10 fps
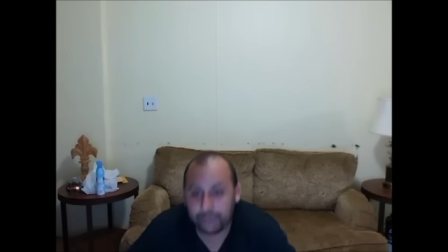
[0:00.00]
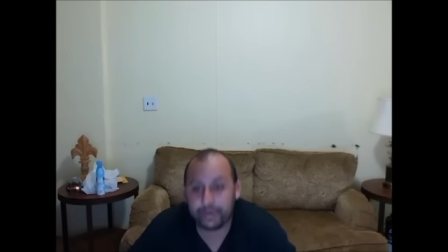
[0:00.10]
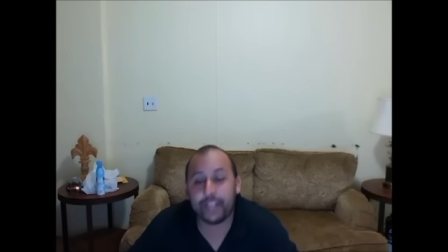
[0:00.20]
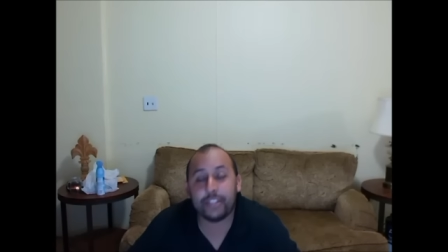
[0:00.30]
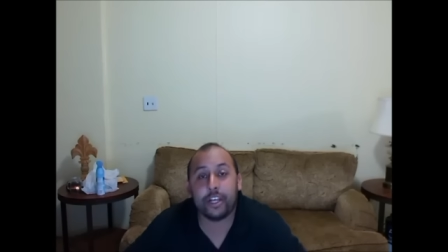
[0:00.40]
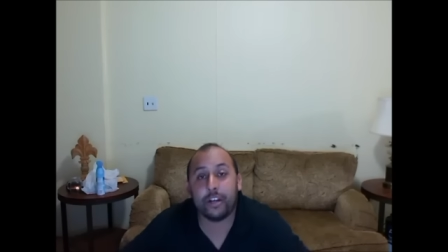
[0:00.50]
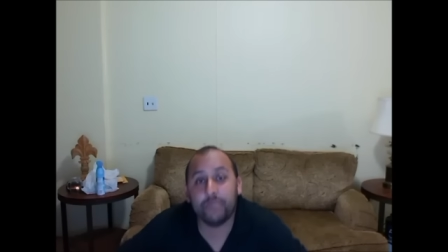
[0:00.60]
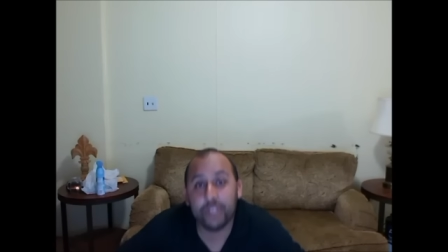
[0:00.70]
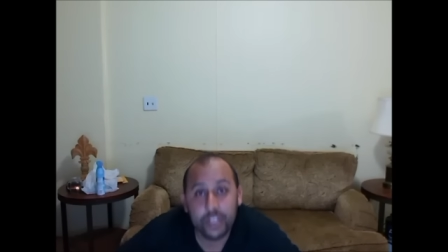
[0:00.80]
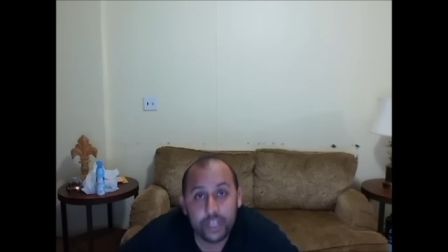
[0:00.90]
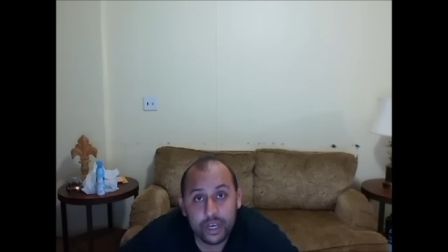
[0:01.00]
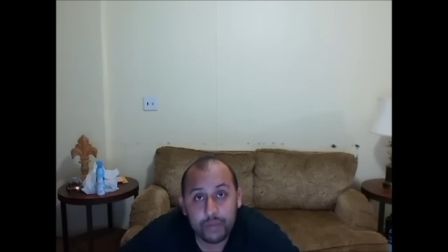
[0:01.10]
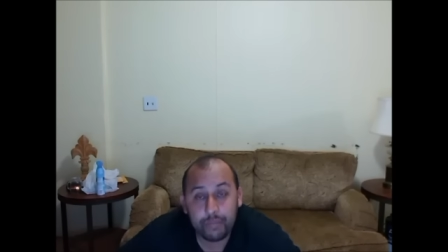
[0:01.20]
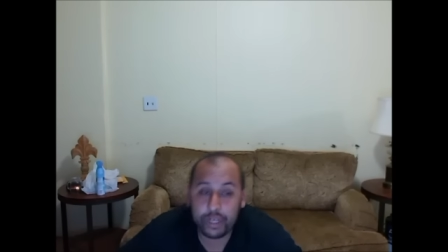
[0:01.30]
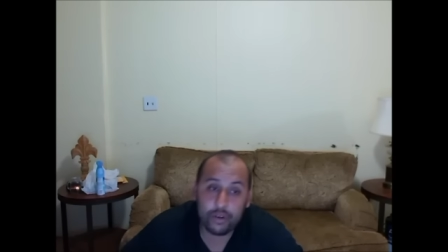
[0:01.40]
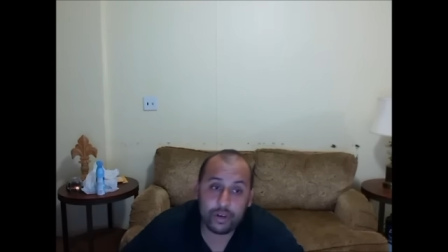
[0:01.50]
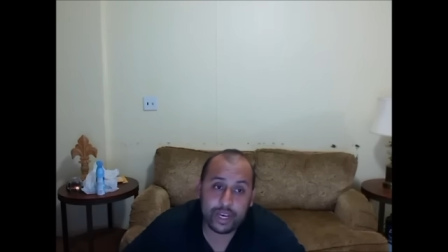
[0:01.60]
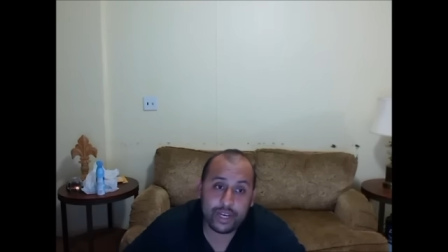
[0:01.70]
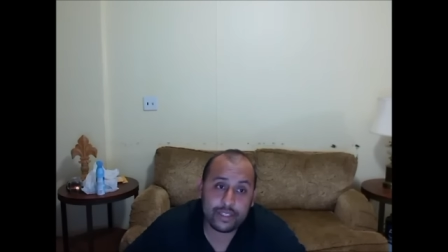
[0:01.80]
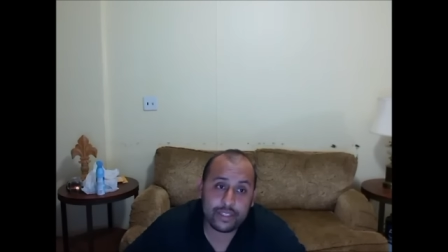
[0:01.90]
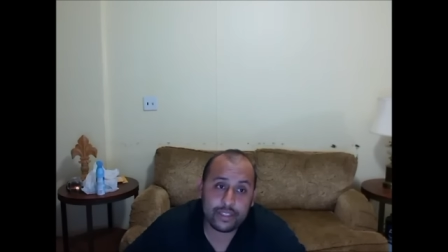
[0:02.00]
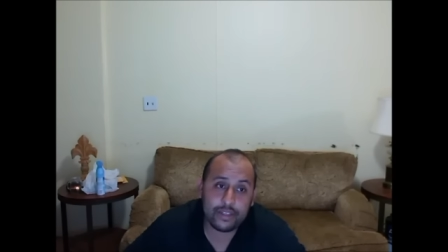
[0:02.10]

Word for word: my hands down. But you know what, guys?